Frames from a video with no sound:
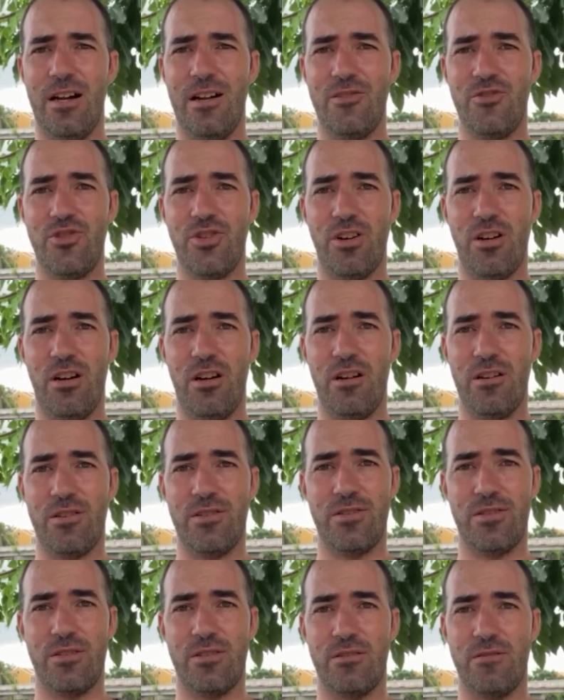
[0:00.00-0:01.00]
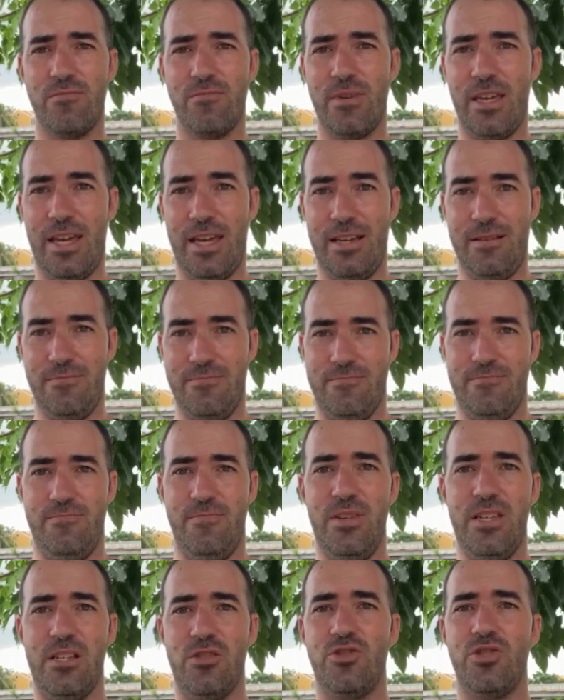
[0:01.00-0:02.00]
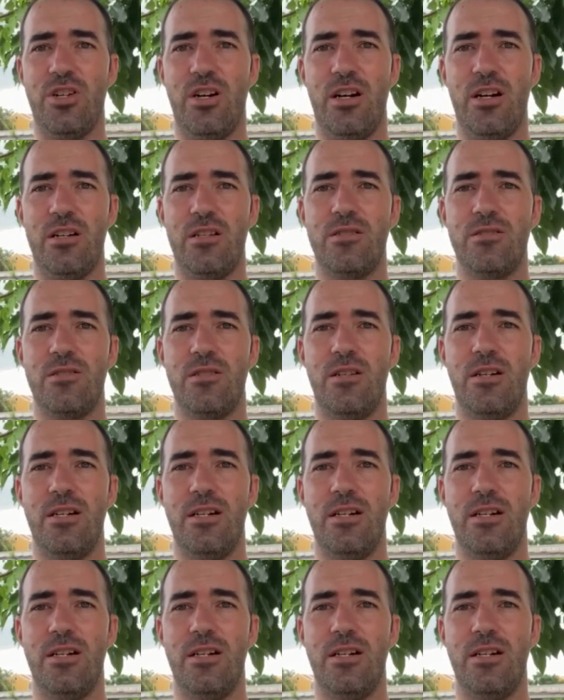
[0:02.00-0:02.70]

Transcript: Sharks, yeah, being Sharks.